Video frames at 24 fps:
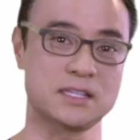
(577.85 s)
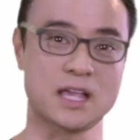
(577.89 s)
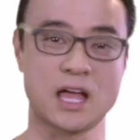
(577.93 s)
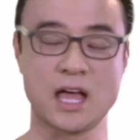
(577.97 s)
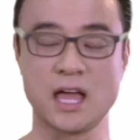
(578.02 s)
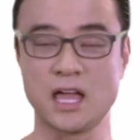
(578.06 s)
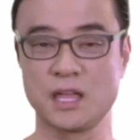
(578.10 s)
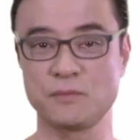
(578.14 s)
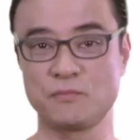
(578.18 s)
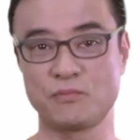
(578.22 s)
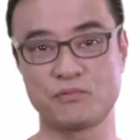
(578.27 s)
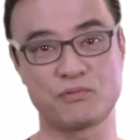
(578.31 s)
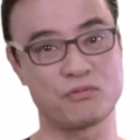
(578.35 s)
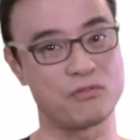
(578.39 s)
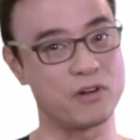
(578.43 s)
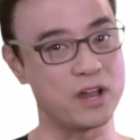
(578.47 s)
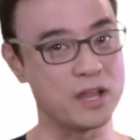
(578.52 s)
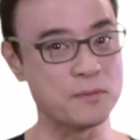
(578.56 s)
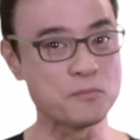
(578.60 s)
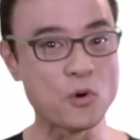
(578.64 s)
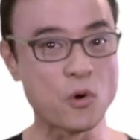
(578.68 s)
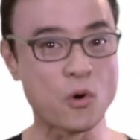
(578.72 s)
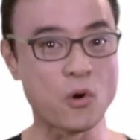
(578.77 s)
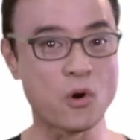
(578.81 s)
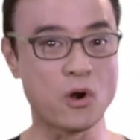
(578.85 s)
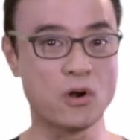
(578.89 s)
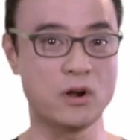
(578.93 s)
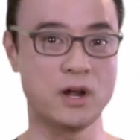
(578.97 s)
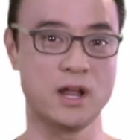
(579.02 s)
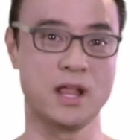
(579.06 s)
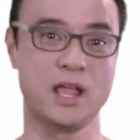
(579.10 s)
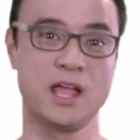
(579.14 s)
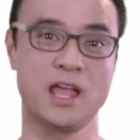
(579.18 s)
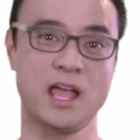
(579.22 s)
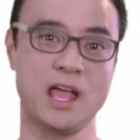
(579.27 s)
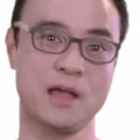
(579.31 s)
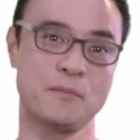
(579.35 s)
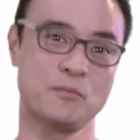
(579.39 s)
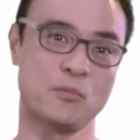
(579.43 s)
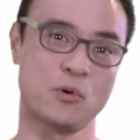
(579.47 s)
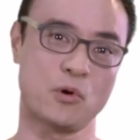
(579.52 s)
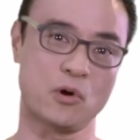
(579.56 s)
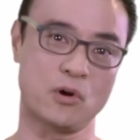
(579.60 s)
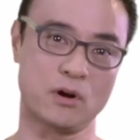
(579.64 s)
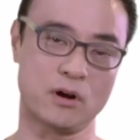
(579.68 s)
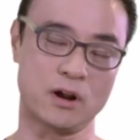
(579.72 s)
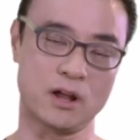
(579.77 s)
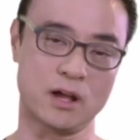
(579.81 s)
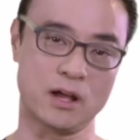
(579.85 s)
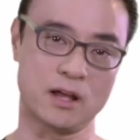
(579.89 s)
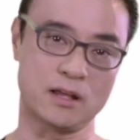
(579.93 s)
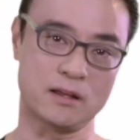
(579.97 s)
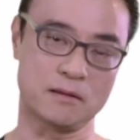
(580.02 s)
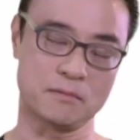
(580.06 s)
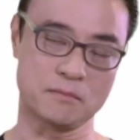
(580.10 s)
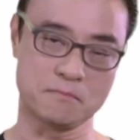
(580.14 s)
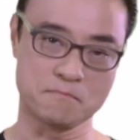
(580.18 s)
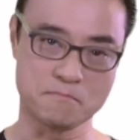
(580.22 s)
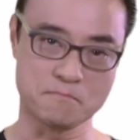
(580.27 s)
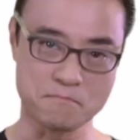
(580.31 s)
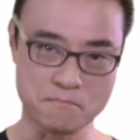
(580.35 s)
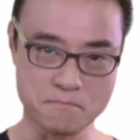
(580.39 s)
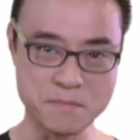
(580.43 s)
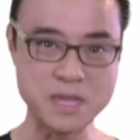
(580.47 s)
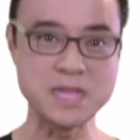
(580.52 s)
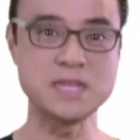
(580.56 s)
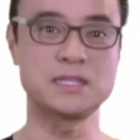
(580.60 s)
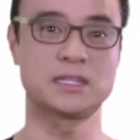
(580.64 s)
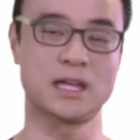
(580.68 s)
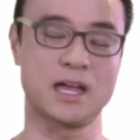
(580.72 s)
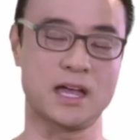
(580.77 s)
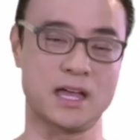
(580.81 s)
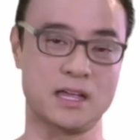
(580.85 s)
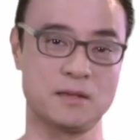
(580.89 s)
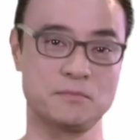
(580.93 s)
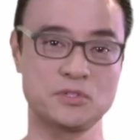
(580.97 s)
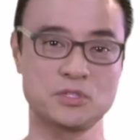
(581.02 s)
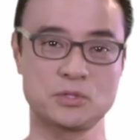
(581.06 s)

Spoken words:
I pray more, have more me time,